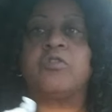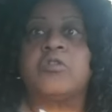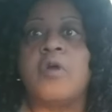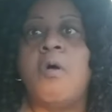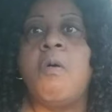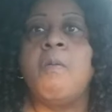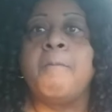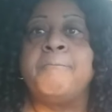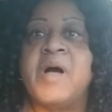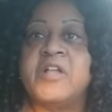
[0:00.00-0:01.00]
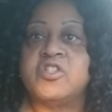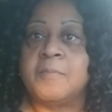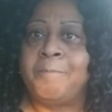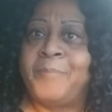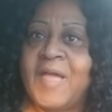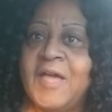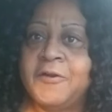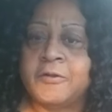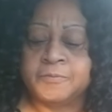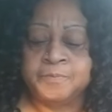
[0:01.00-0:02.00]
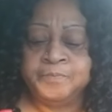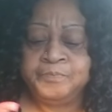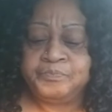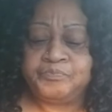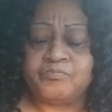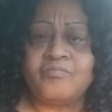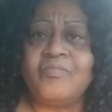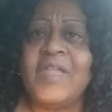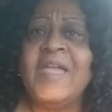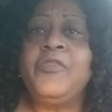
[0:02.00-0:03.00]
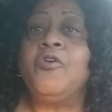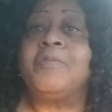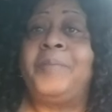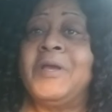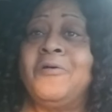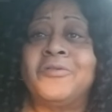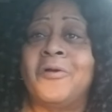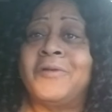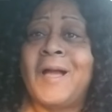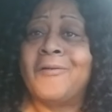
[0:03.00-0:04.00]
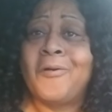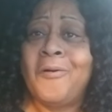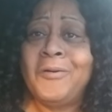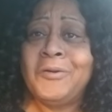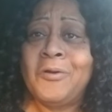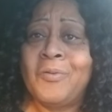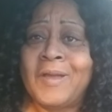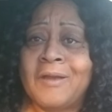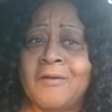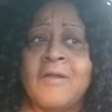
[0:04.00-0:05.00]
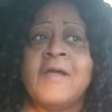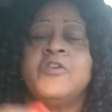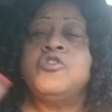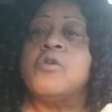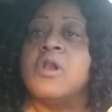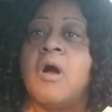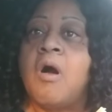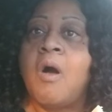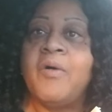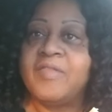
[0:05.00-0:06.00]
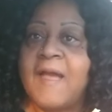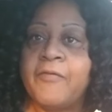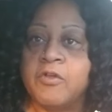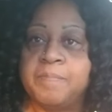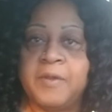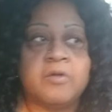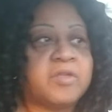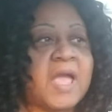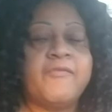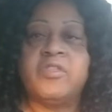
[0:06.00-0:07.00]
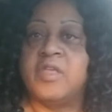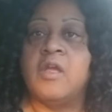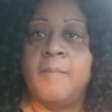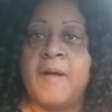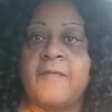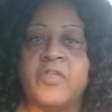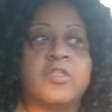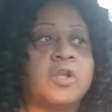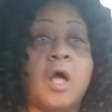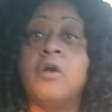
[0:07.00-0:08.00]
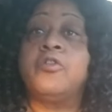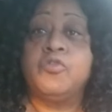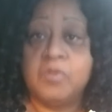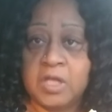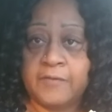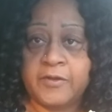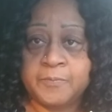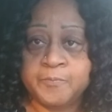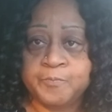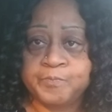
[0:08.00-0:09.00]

so much better. And those bills are not going nowhere. You're gonna always have those bills every single month as long as you living